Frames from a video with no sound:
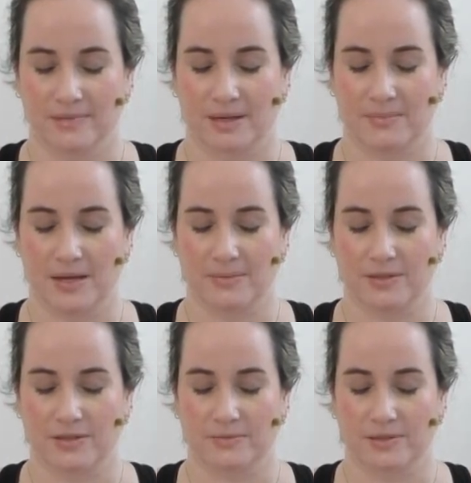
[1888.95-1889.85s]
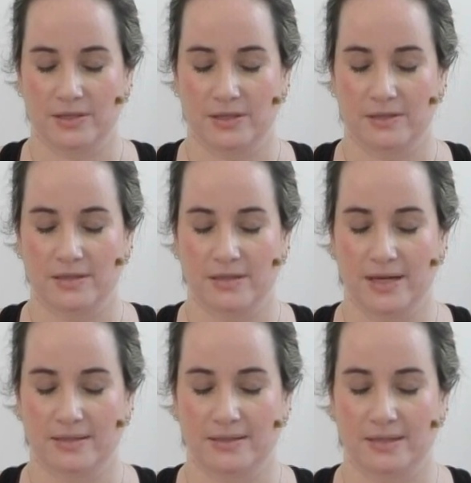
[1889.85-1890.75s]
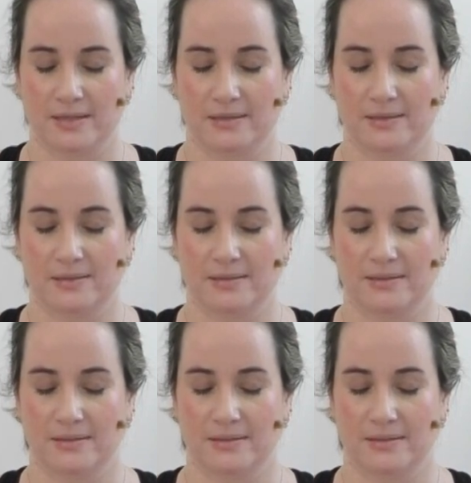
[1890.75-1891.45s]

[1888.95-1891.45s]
And maybe just return to that sense